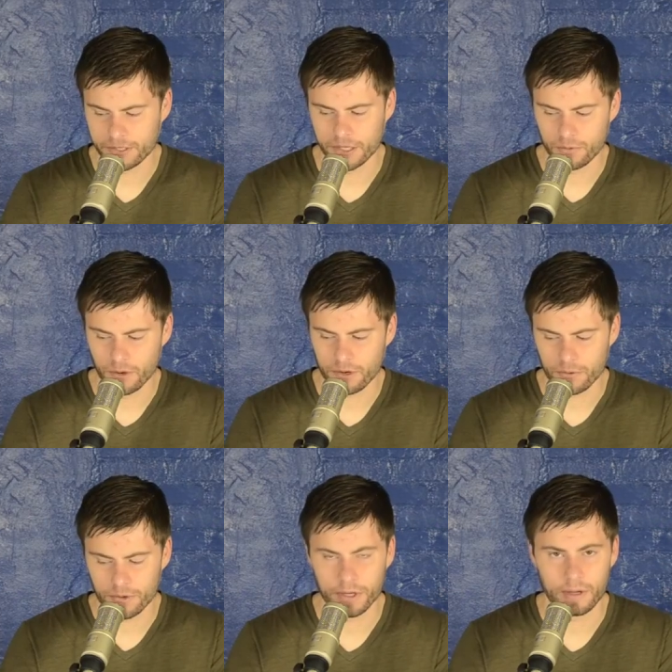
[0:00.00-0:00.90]
has one
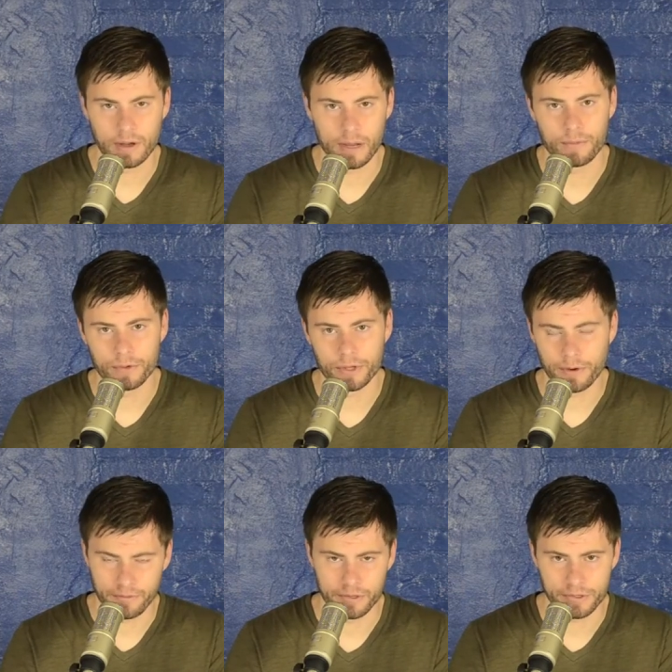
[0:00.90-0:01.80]
really, a couple really
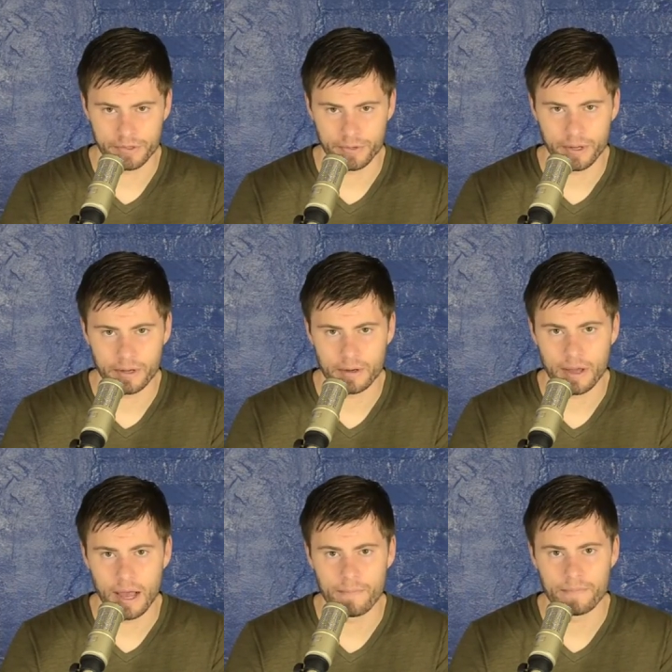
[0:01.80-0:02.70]
great features to it
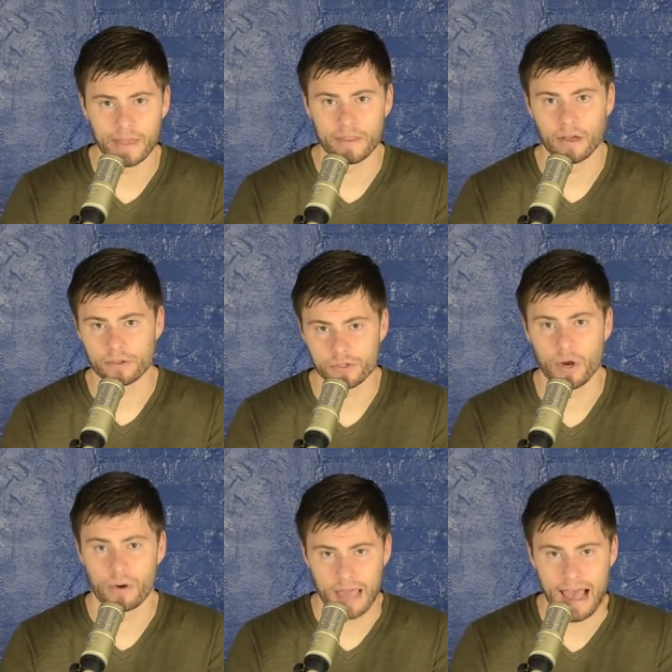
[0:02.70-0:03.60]
um, that the others
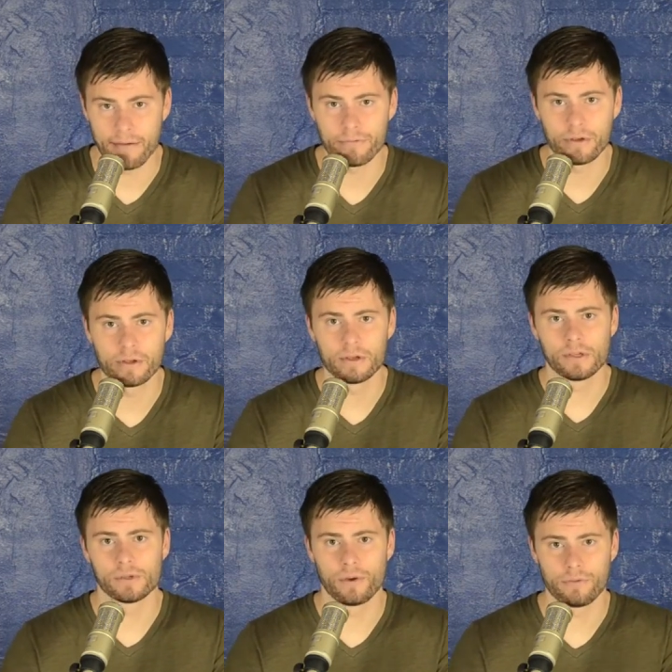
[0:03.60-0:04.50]
don't have.
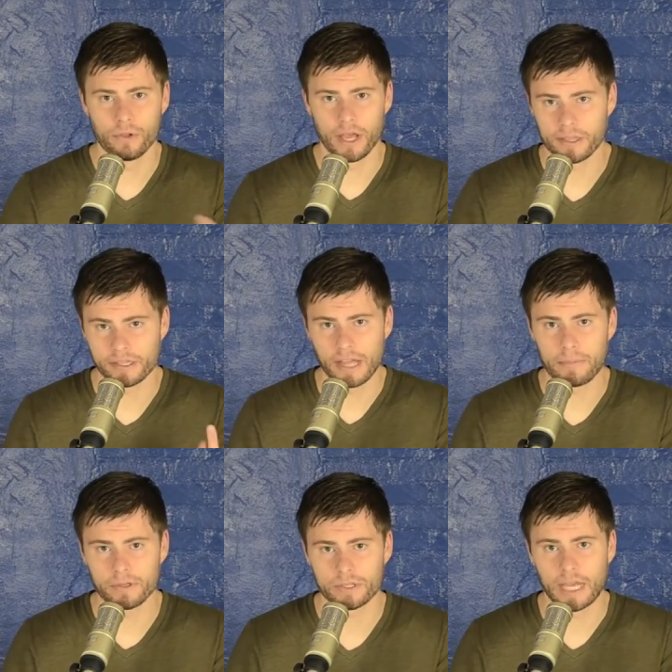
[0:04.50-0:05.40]
So if you like these
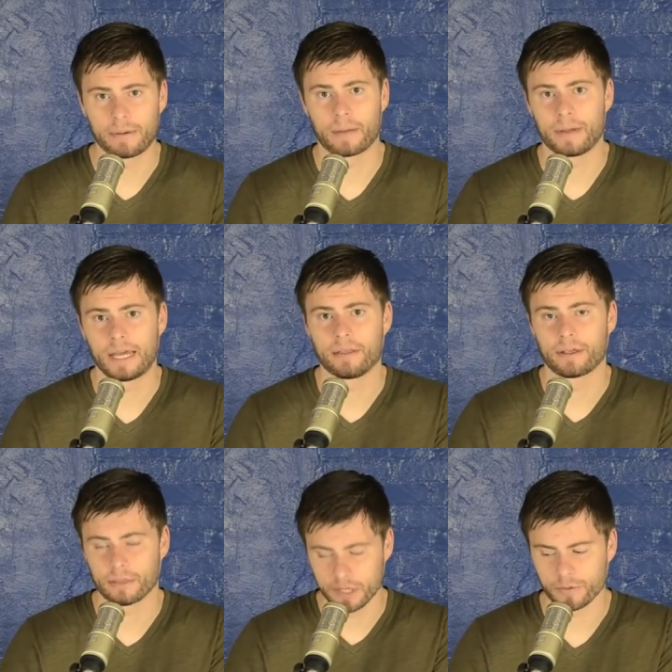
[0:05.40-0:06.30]
options, I recommend
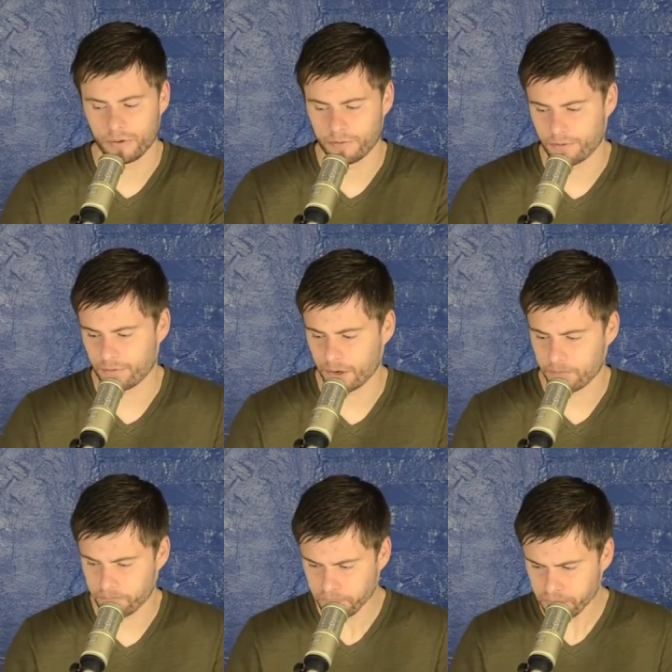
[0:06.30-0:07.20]
downloading this one for free.
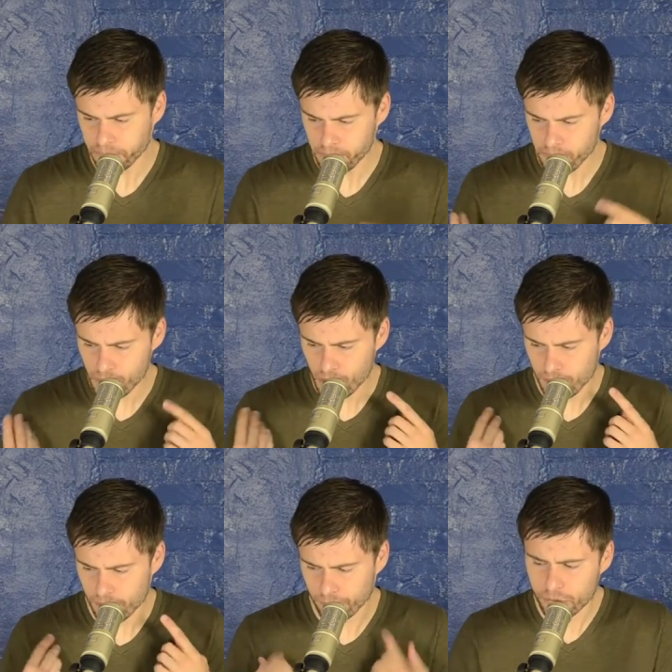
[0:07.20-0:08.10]

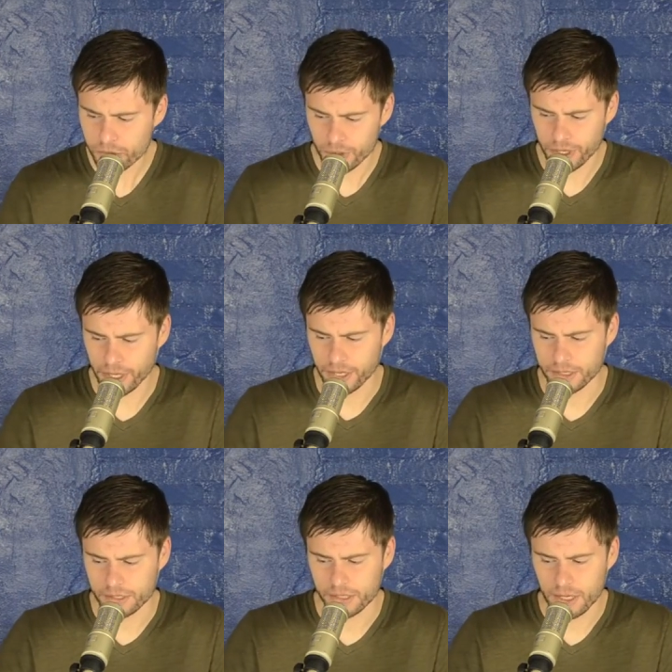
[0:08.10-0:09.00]
The first one
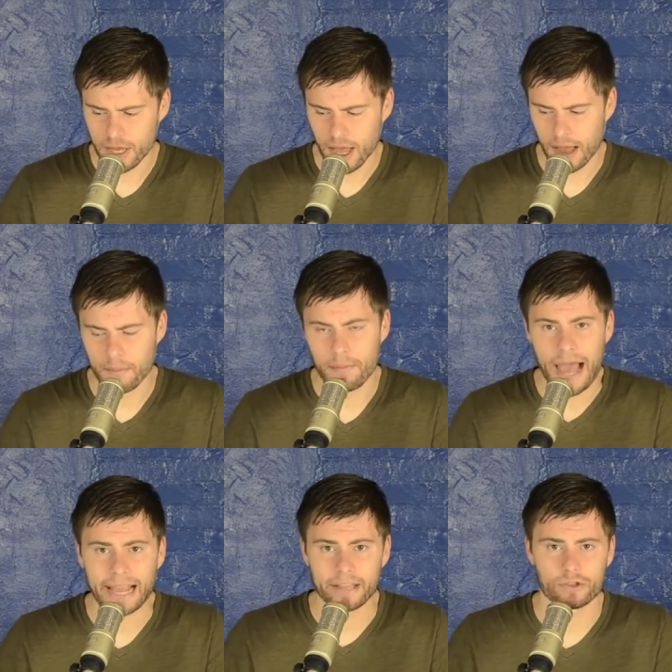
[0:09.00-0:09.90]
is um,
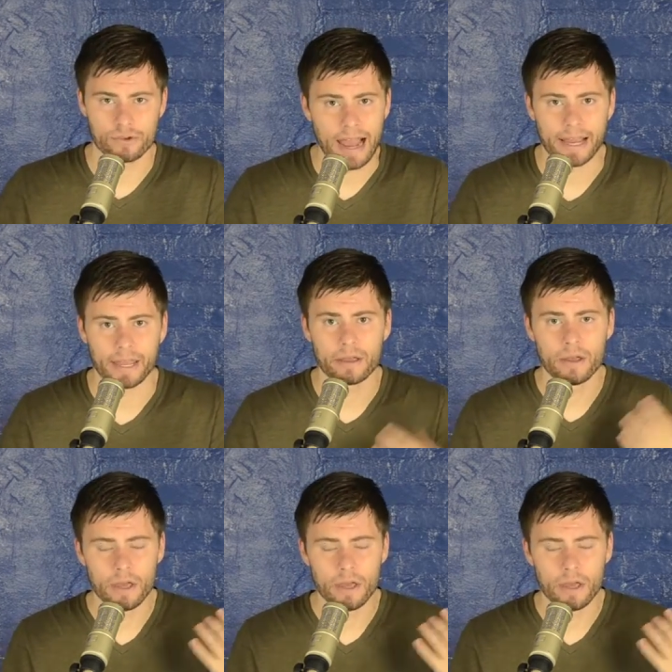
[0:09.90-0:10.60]
backend tracking.